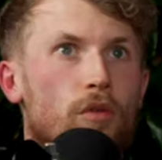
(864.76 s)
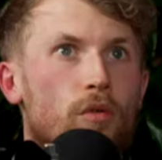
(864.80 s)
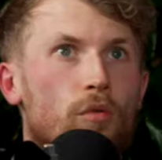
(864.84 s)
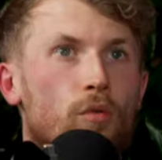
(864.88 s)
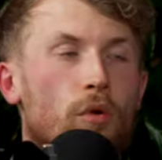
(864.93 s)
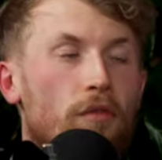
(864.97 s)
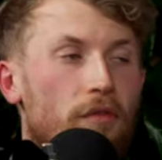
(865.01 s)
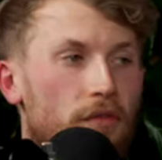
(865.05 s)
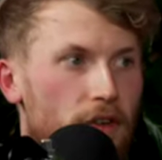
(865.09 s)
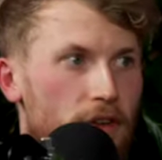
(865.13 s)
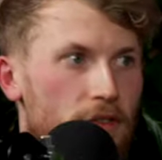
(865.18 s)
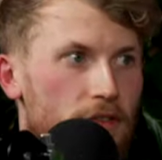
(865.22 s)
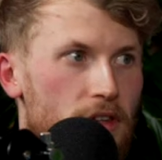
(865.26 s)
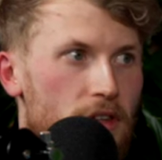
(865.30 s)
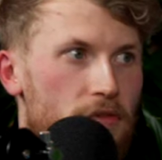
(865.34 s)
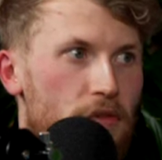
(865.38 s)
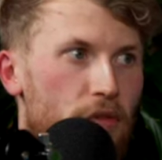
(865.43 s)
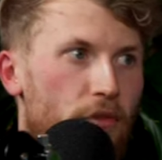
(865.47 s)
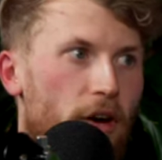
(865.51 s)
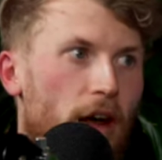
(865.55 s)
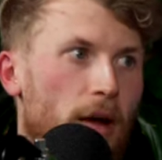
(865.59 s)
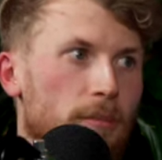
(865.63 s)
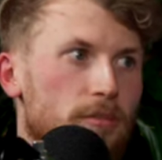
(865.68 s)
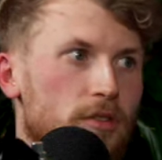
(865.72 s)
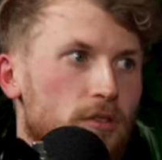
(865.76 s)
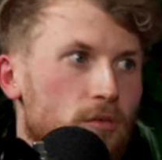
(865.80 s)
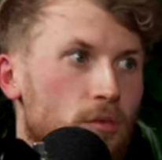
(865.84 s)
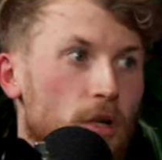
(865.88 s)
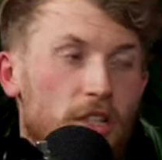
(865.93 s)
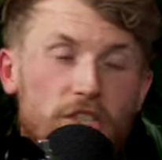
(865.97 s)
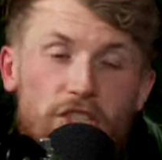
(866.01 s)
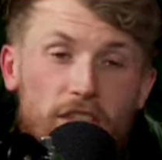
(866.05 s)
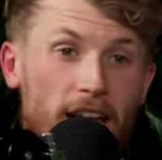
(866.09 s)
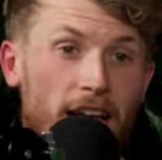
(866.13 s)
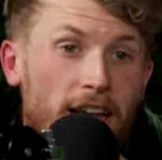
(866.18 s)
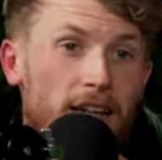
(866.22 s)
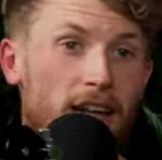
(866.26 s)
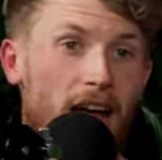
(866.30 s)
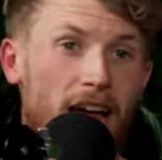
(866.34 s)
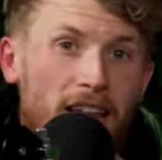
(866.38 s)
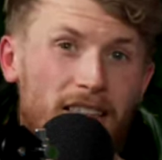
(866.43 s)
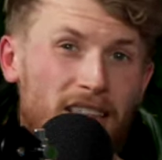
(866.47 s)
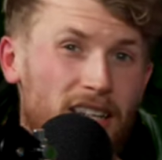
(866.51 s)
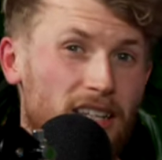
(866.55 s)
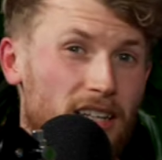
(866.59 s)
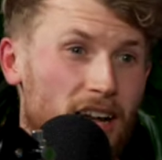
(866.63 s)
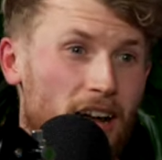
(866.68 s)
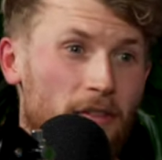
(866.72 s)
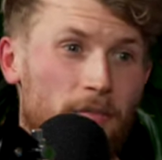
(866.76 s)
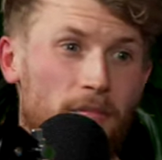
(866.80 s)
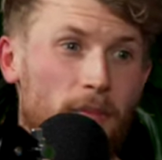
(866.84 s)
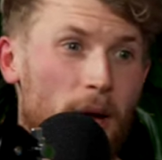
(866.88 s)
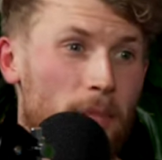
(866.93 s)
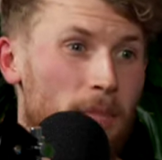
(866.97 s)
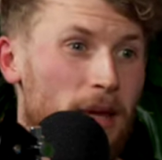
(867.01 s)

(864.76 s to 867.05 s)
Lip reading: 150 for reps, which, again, I think my